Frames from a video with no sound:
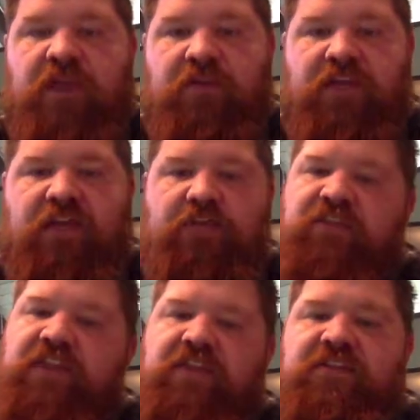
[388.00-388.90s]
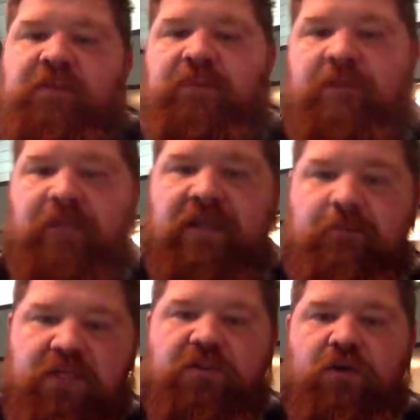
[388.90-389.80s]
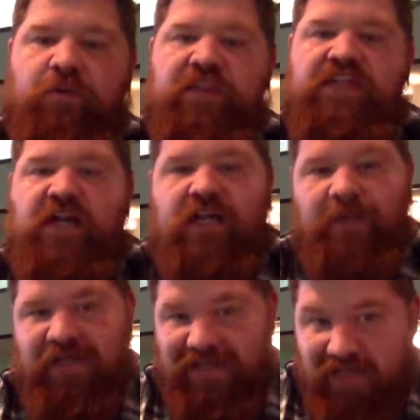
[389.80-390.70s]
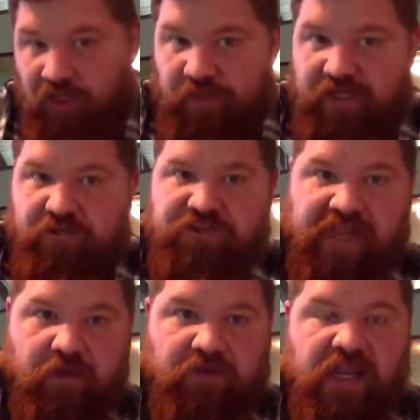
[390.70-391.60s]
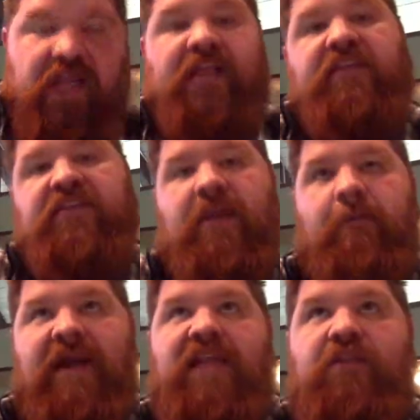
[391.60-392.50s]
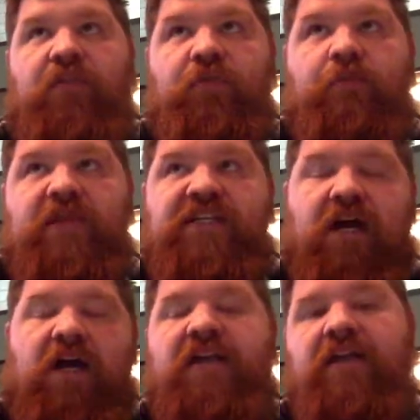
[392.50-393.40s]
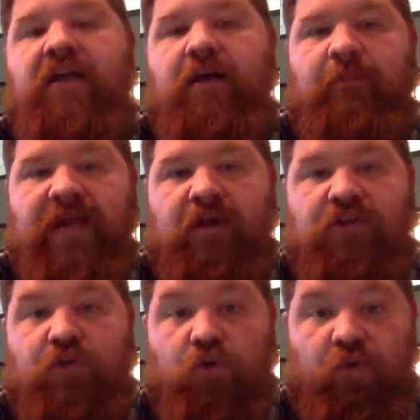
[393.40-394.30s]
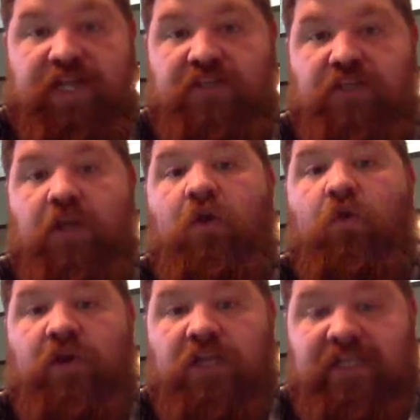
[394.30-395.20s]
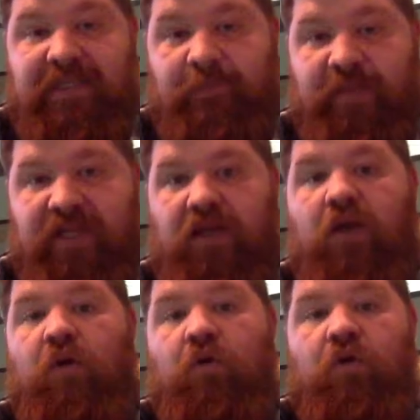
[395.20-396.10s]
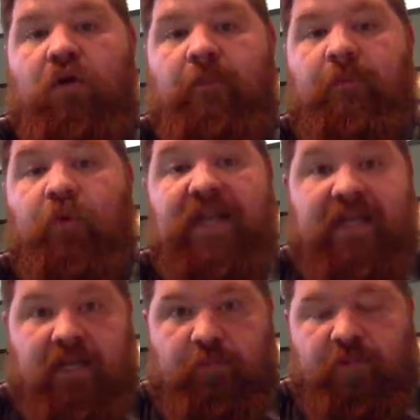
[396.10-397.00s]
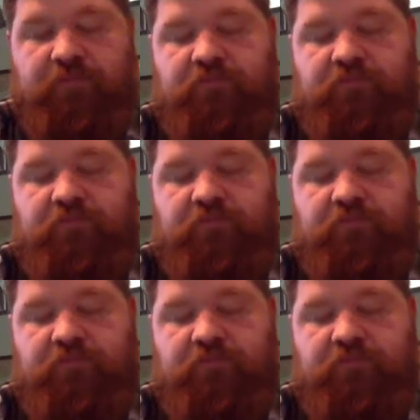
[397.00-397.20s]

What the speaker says: The other thing that somebody might mean, though, when they talk about coloring your sound is they might be talking about grit or clipping or breakup.